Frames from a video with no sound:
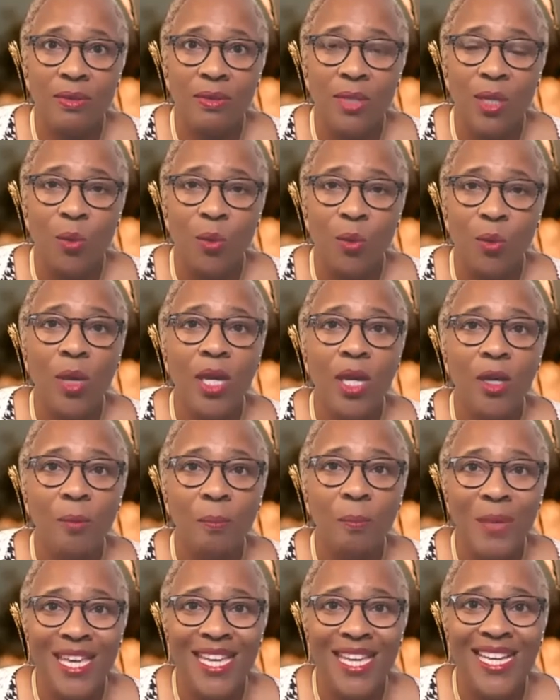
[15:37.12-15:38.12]
we are
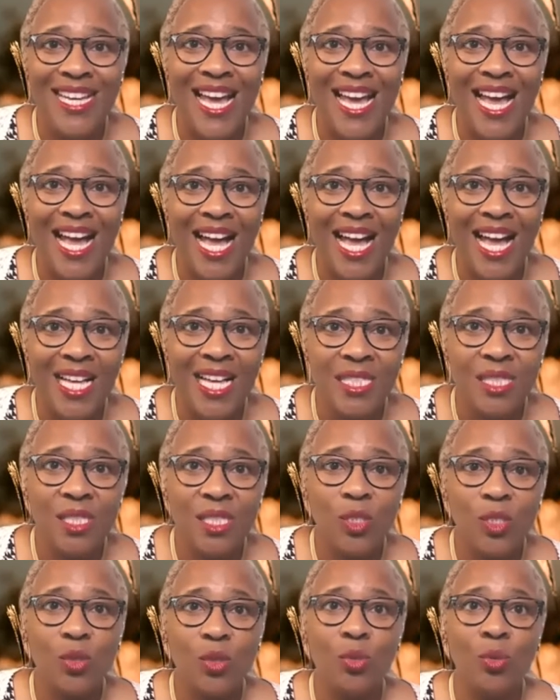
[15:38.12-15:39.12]
being
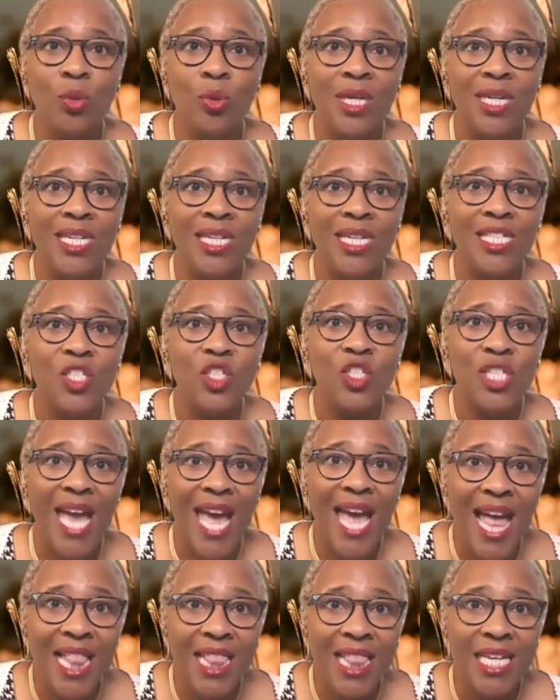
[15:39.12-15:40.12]
asked to
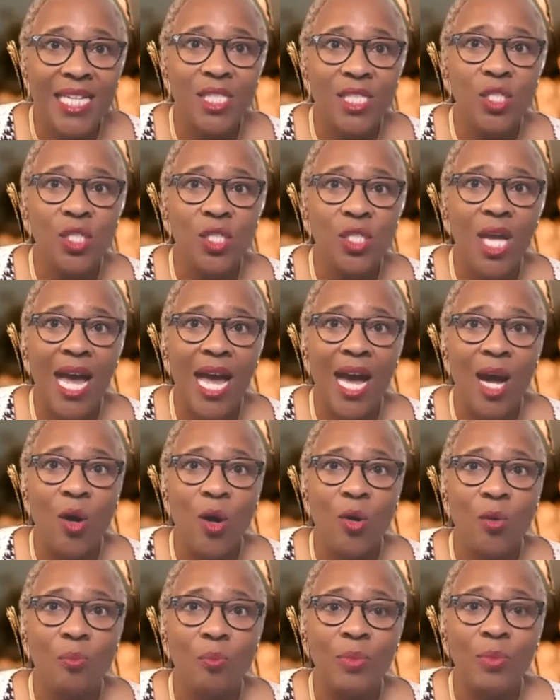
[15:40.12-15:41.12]
challenge
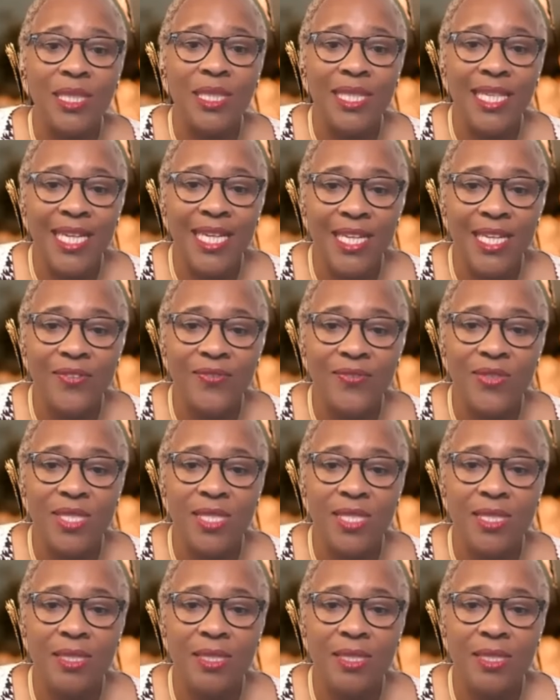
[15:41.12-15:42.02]
our beliefs.